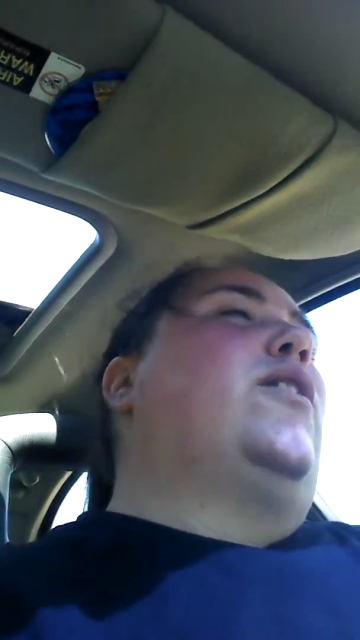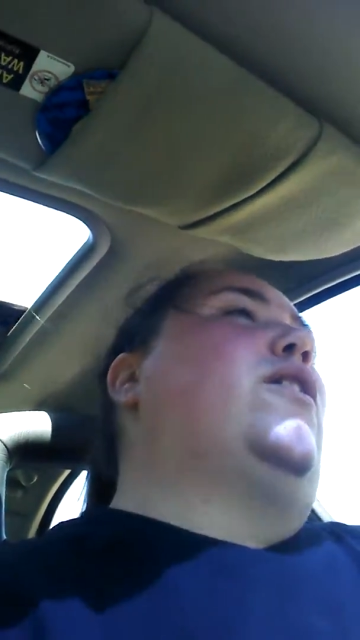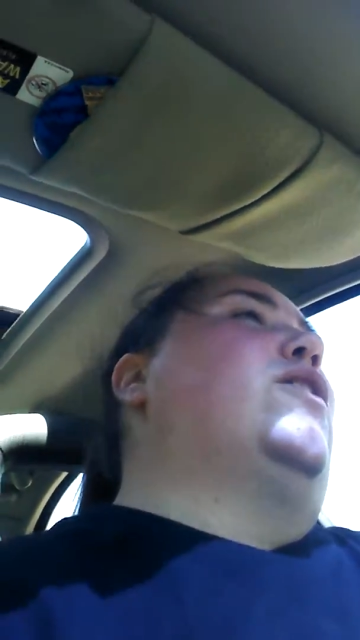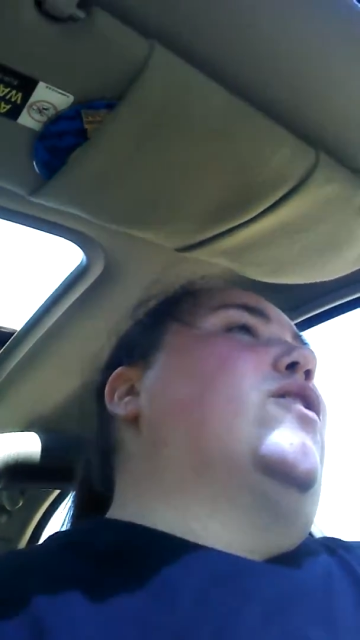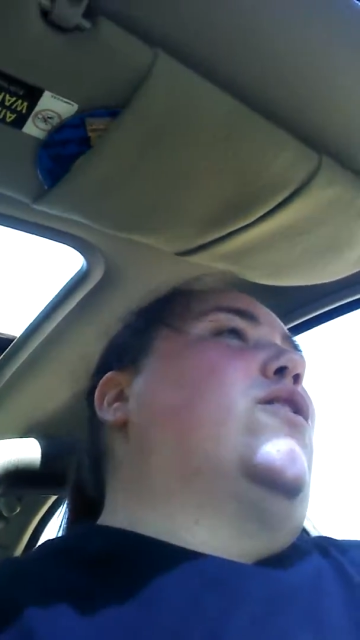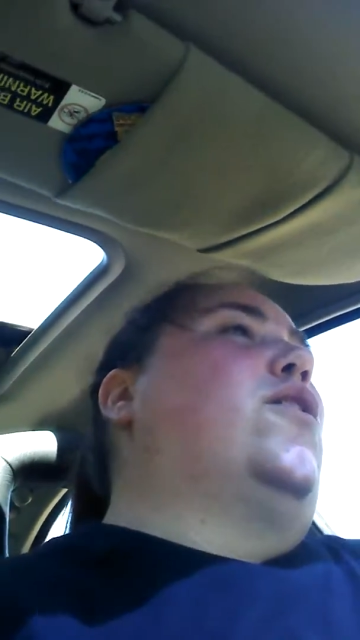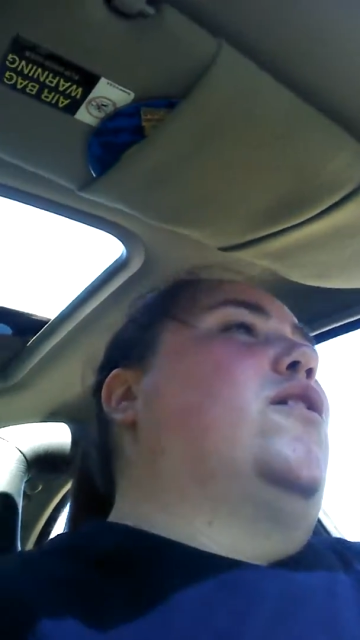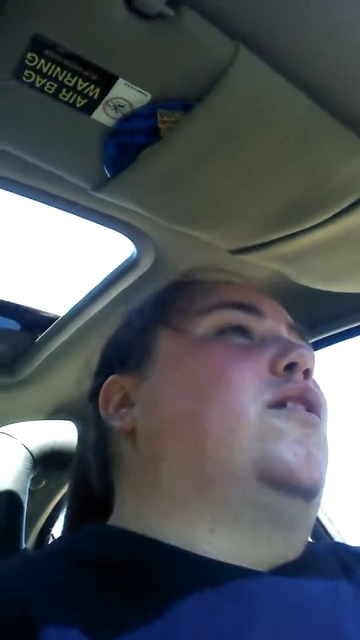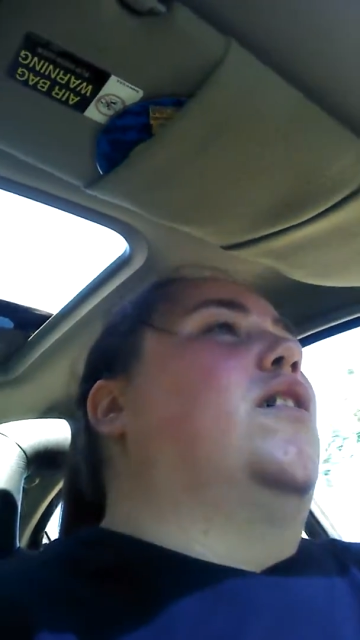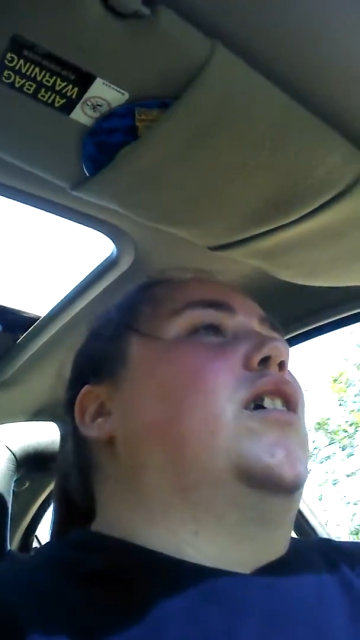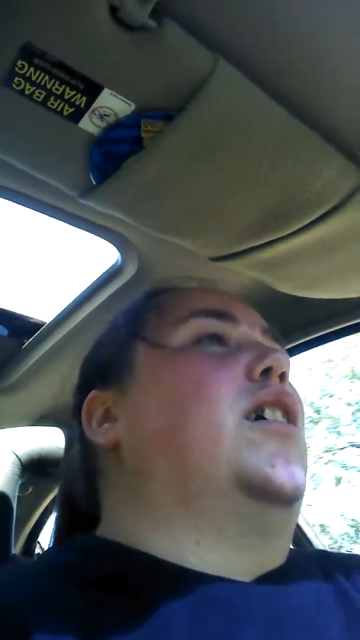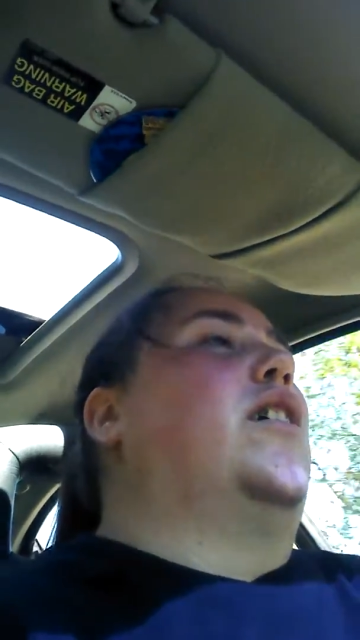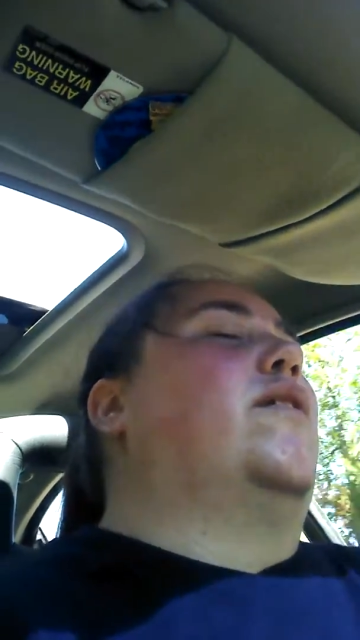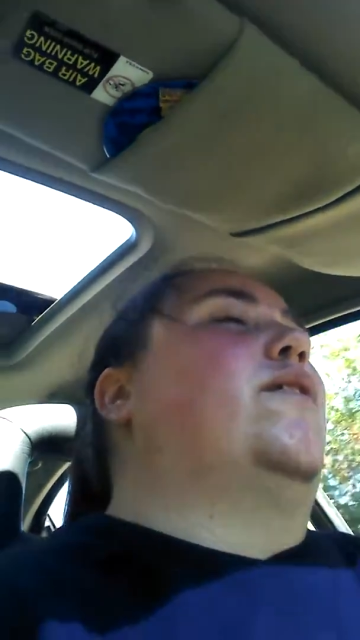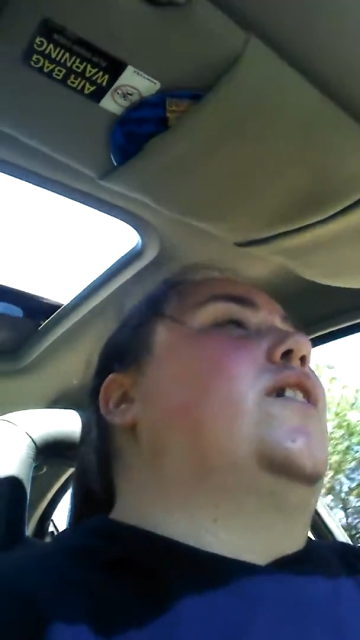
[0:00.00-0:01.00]
You know,
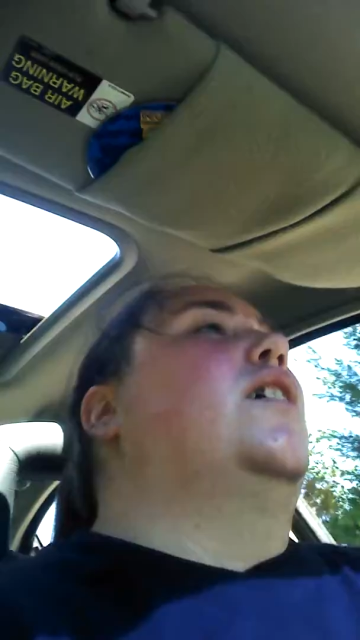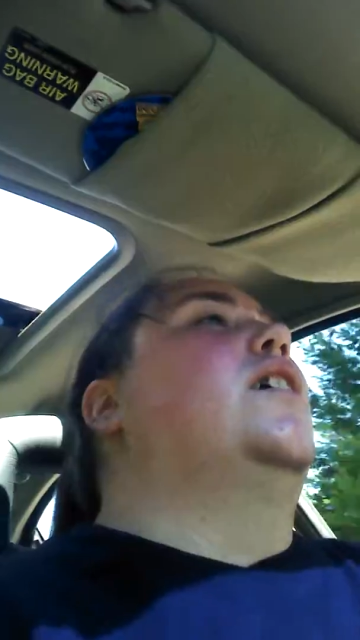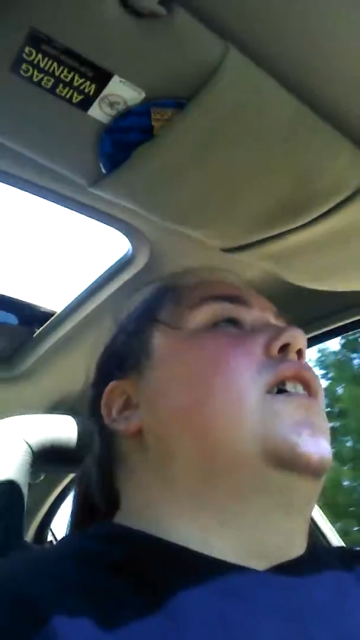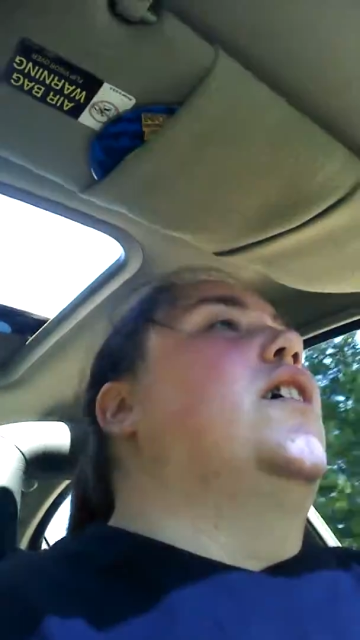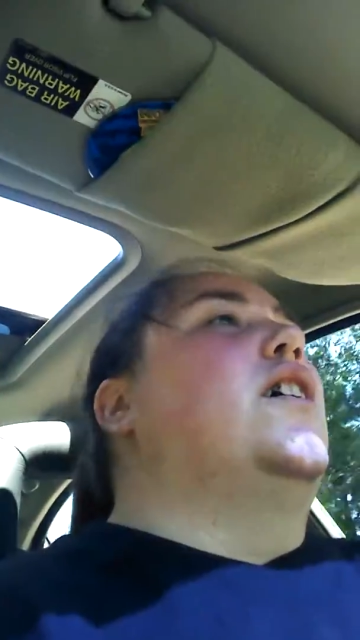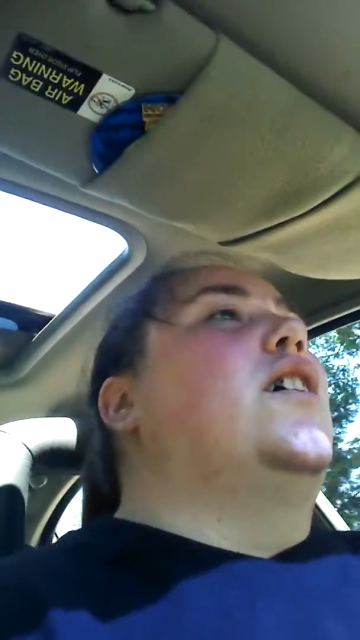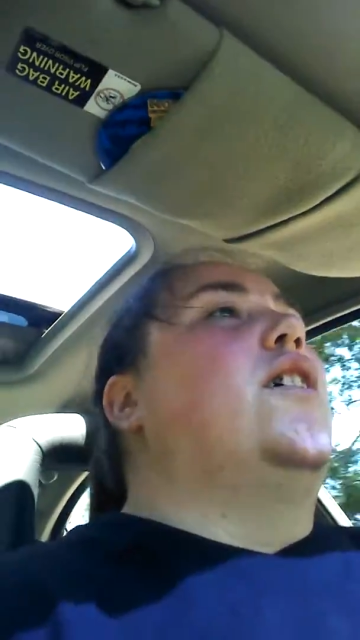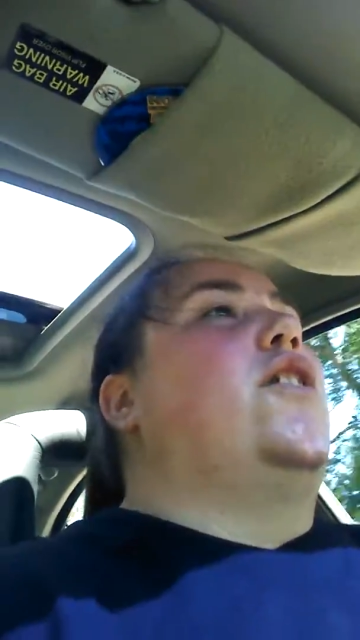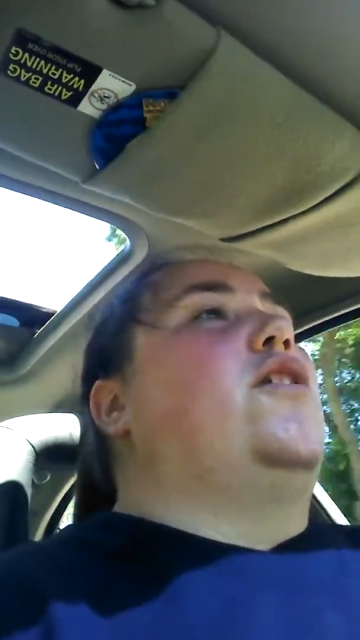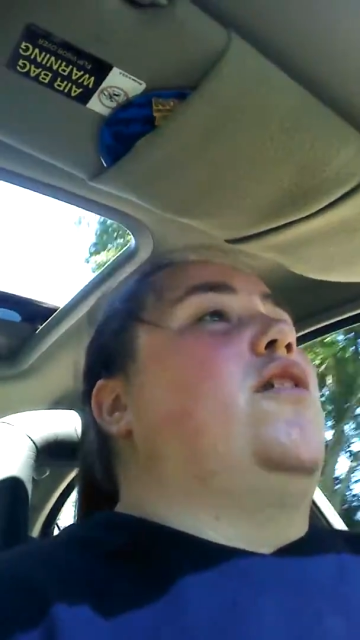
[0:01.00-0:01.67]
like,